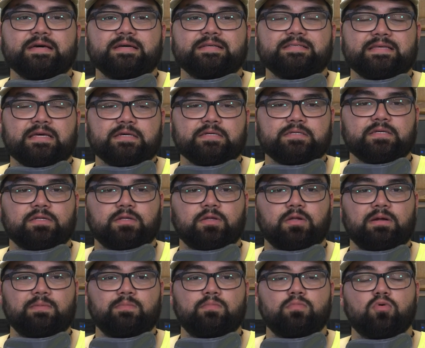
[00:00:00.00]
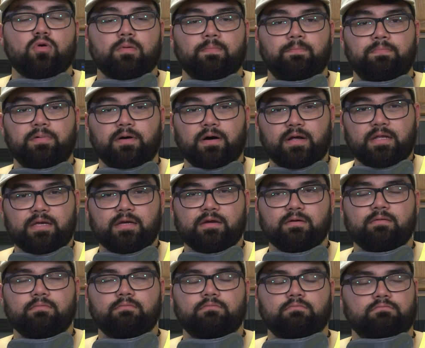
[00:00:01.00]
It tasted a little bit more
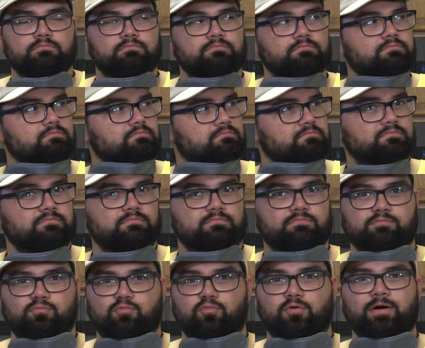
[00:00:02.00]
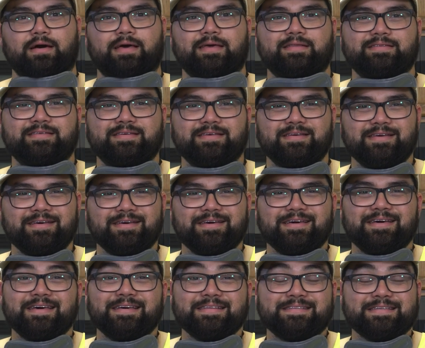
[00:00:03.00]
buttery. What?
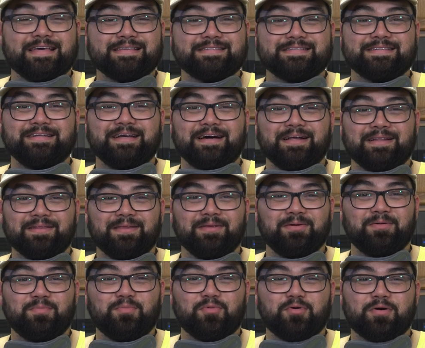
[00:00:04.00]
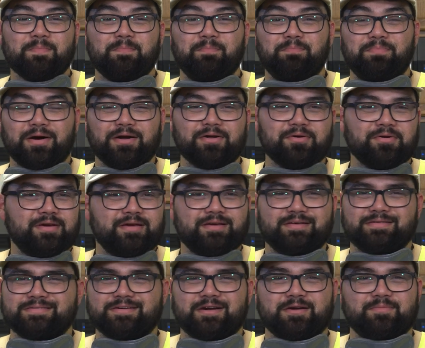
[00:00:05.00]
It tasted a little more
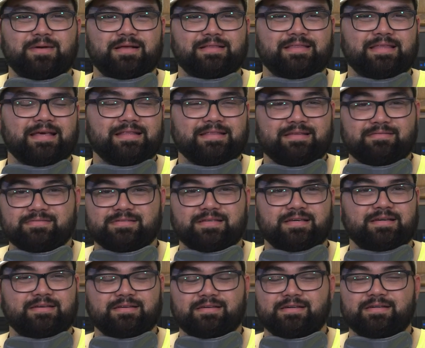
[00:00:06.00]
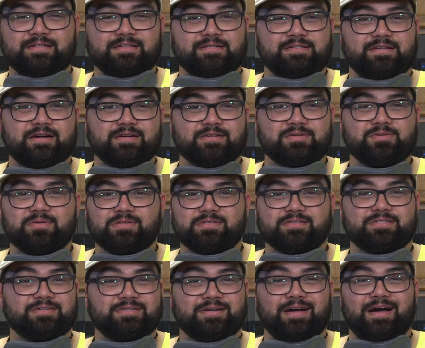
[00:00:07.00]
buttery. Sorry about that. That was like tongue
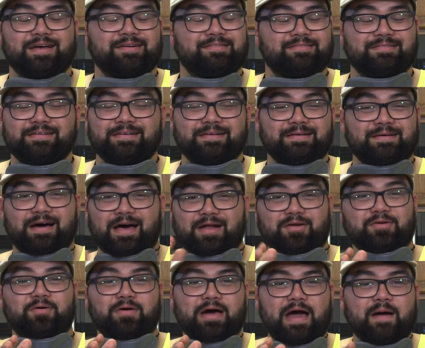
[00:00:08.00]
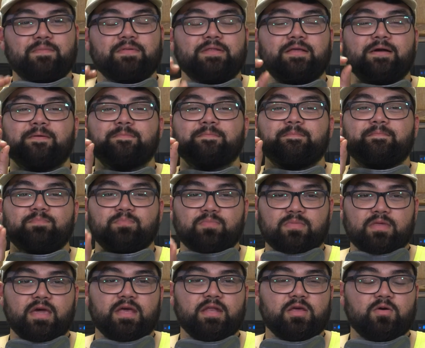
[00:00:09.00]
twister. I don't know what happened there.
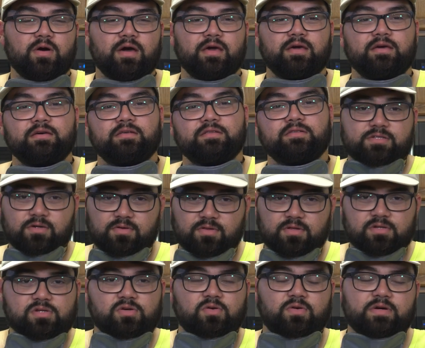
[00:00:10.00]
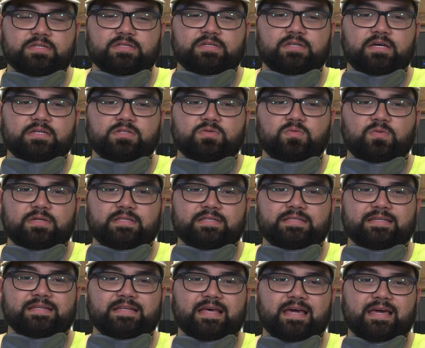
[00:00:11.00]
Anyway, so the choice does win
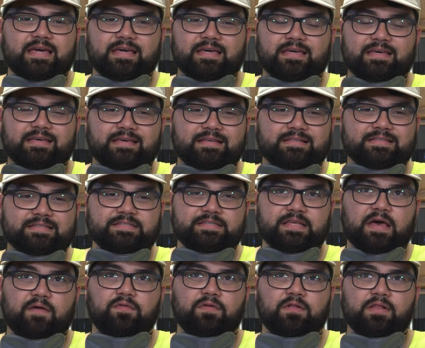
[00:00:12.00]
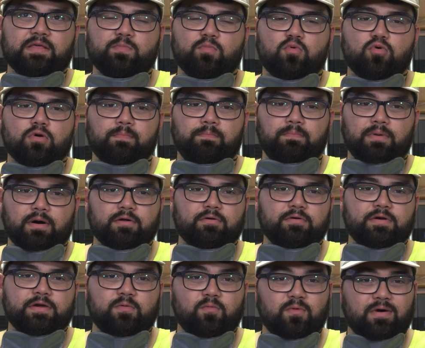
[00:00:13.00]
today. It's definitely more
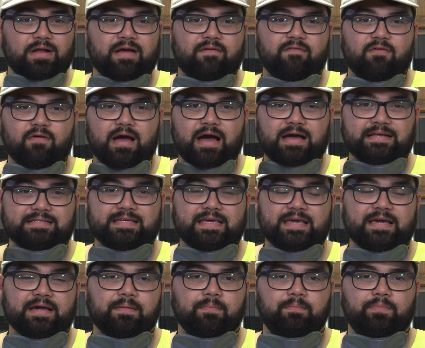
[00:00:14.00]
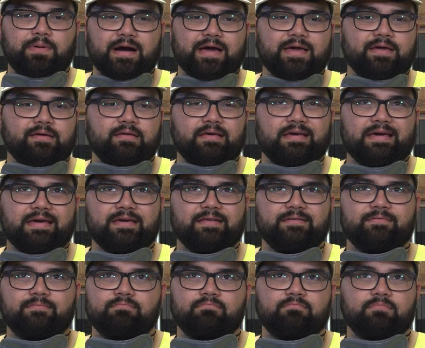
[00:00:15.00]
buttery whenever I take a bite,
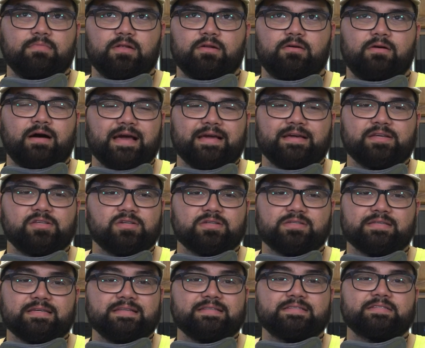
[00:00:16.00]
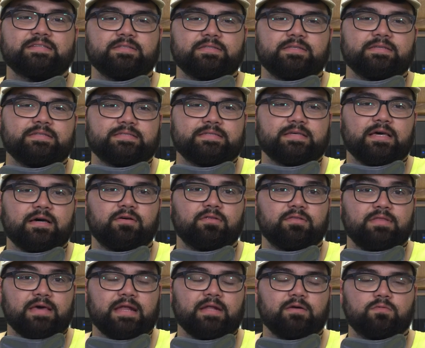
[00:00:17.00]
and you know, I could just instantly tell
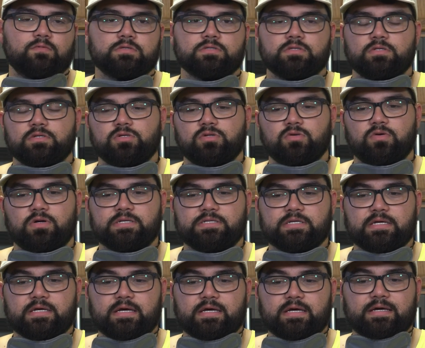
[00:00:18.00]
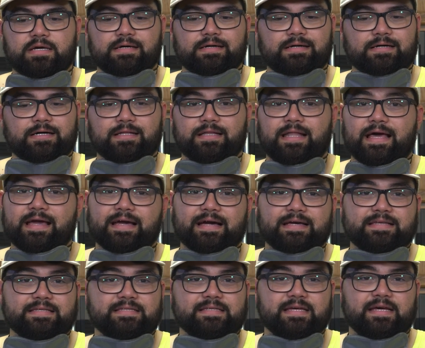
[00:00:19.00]
that it was the choice. Like
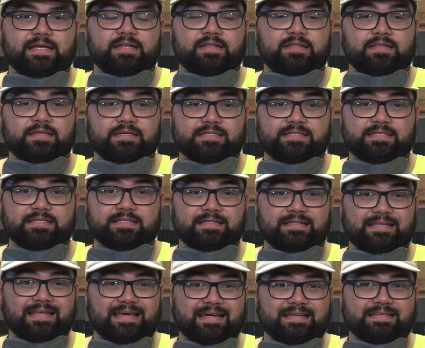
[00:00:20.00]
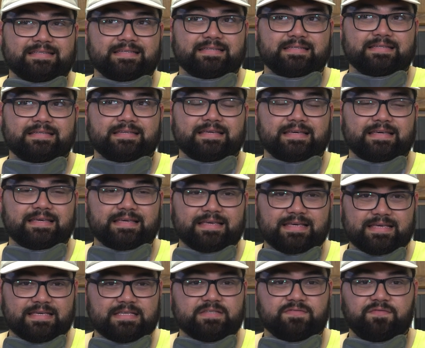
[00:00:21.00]
I said, the select
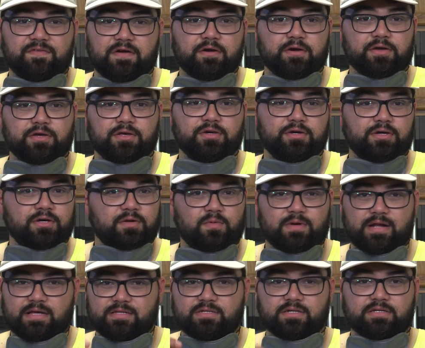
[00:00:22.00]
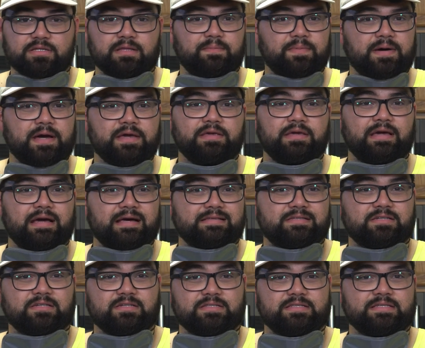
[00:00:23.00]
is very good. When I took the bite, you
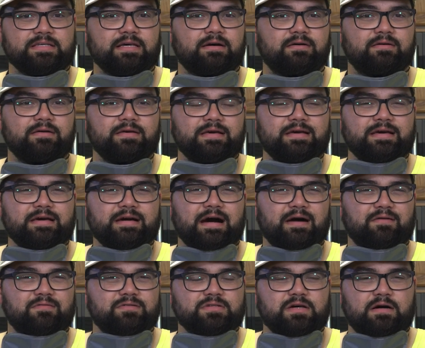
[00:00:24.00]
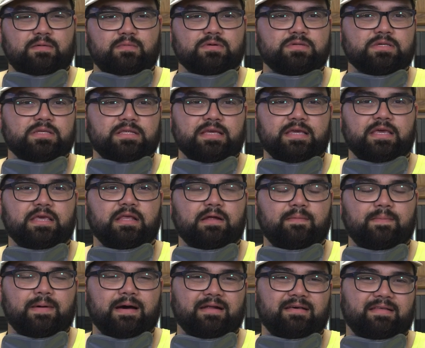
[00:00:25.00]
guys could tell I was almost thinking
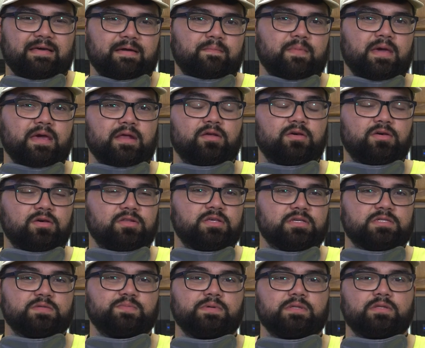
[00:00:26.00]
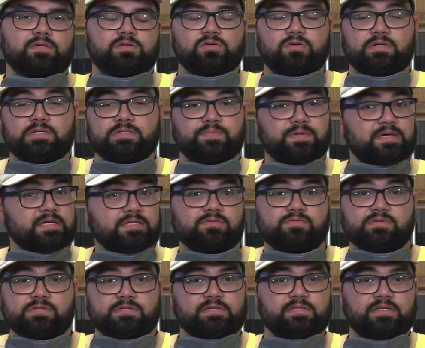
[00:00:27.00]
about it like, man, could this be the choice? Because it
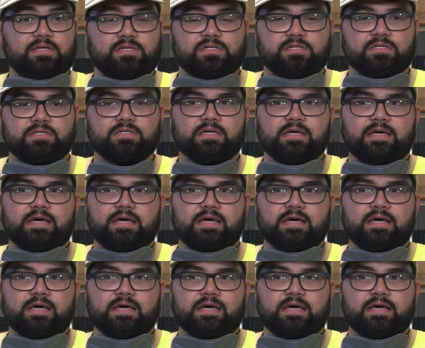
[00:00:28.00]
was delicious.